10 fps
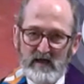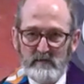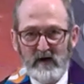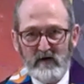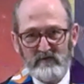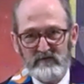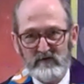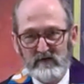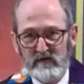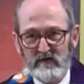about
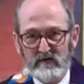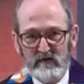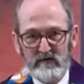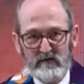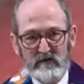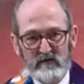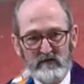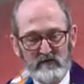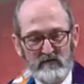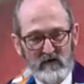
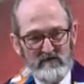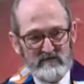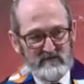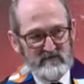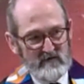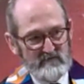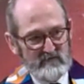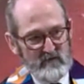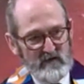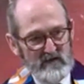Christ's
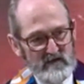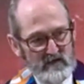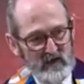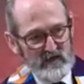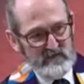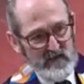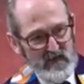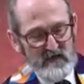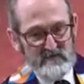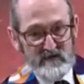suffering at the
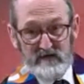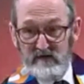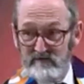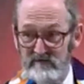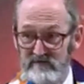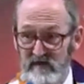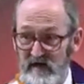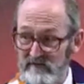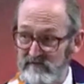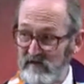end and his
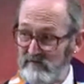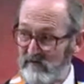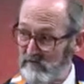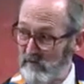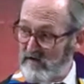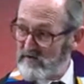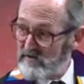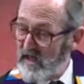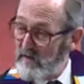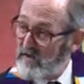death and
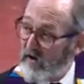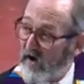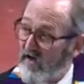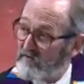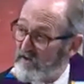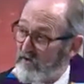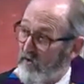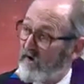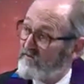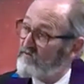resurrection. And because we know
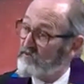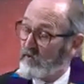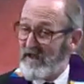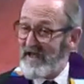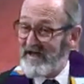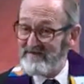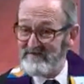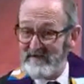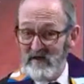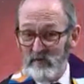how the story
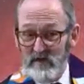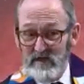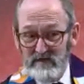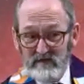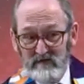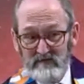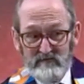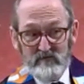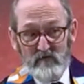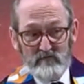ends, we
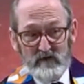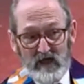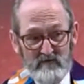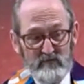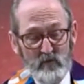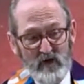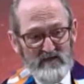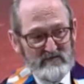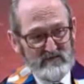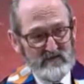don't have
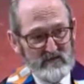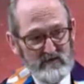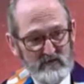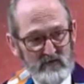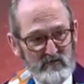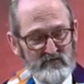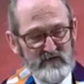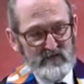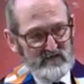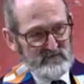quite those
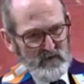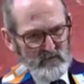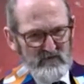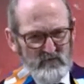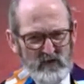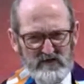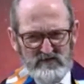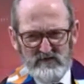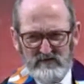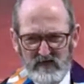feelings about
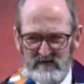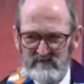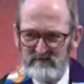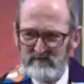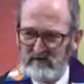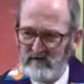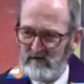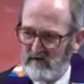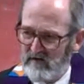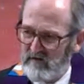resurrection that
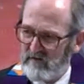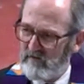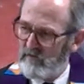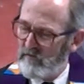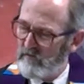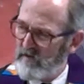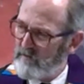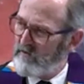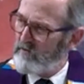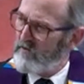maybe we